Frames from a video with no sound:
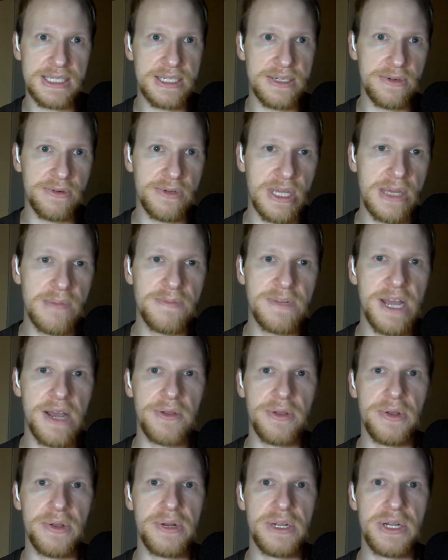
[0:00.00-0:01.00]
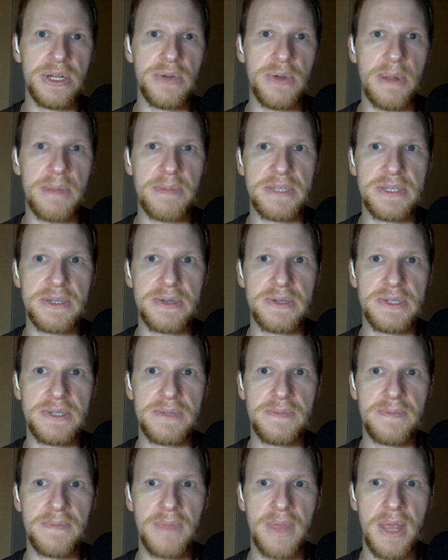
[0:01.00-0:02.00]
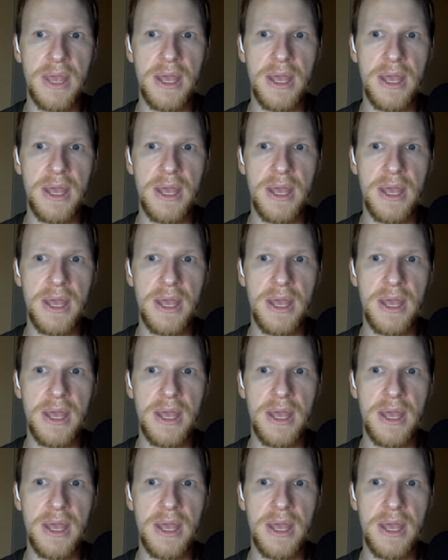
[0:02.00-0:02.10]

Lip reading: still keep downloading new episodes.